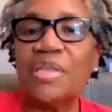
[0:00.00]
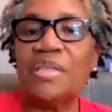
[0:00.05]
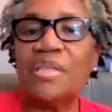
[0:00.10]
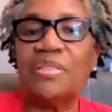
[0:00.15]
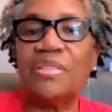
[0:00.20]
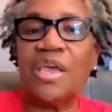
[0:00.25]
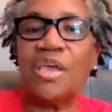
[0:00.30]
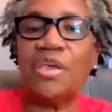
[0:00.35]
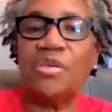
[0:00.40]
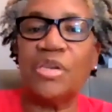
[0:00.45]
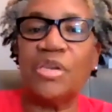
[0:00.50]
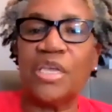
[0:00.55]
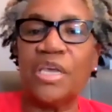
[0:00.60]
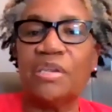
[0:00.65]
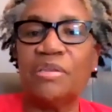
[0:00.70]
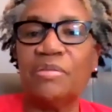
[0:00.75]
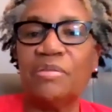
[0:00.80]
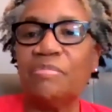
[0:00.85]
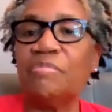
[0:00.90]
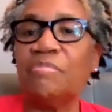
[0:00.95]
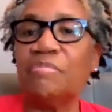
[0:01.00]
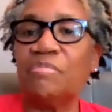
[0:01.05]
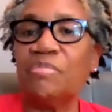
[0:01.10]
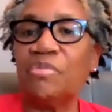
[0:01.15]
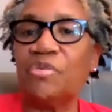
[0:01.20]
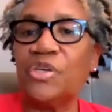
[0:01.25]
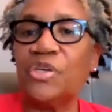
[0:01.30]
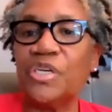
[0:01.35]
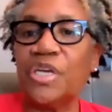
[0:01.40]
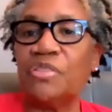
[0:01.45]
That, thank you, Lynn.
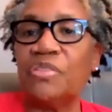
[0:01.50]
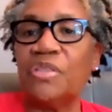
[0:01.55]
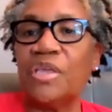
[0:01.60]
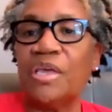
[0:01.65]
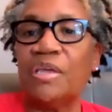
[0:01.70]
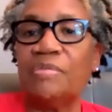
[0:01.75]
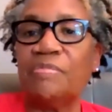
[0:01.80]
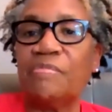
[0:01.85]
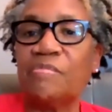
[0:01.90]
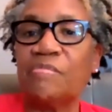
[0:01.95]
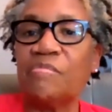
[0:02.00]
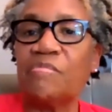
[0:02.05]
Appreciate that.